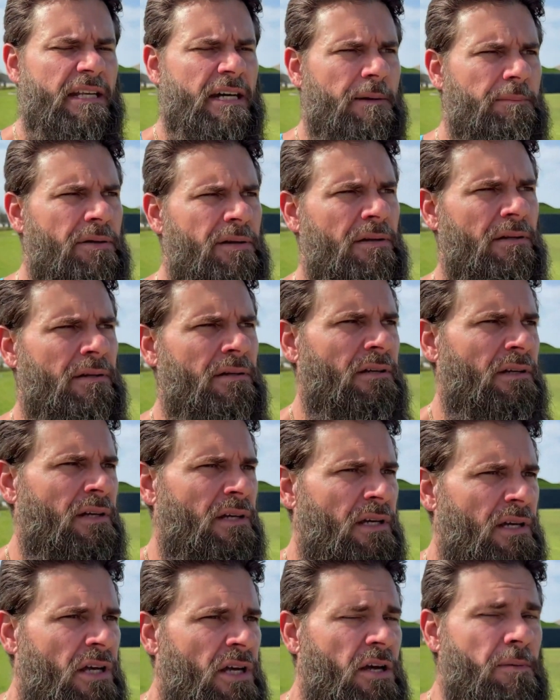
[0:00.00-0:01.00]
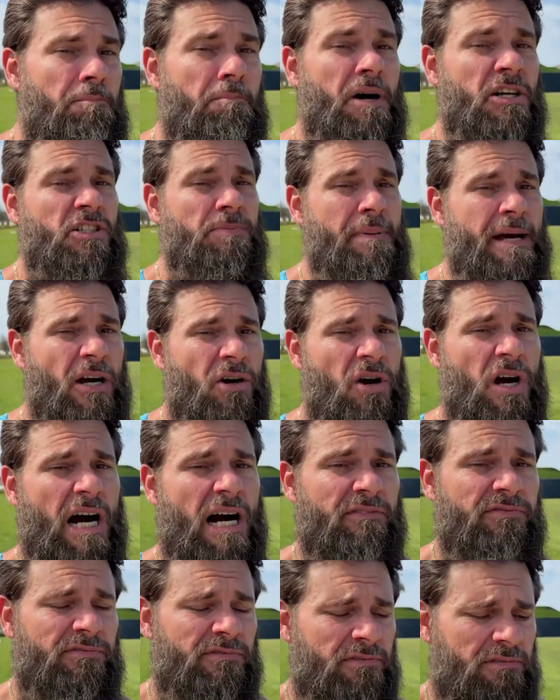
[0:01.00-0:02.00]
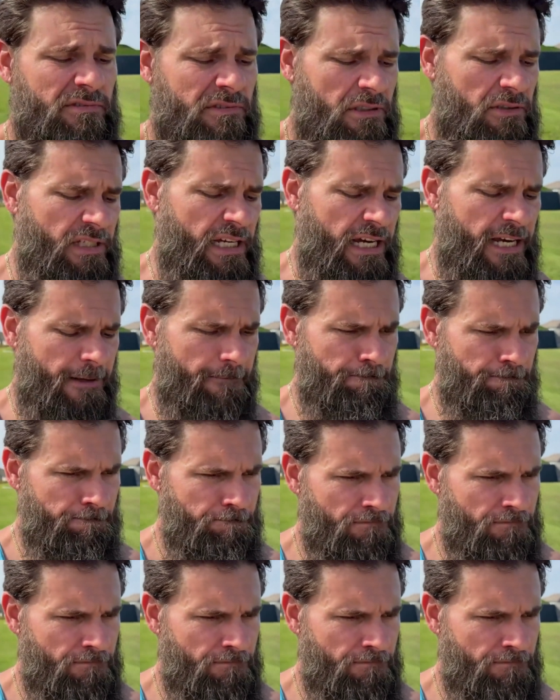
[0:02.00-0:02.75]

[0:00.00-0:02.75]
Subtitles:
up much better off, okay?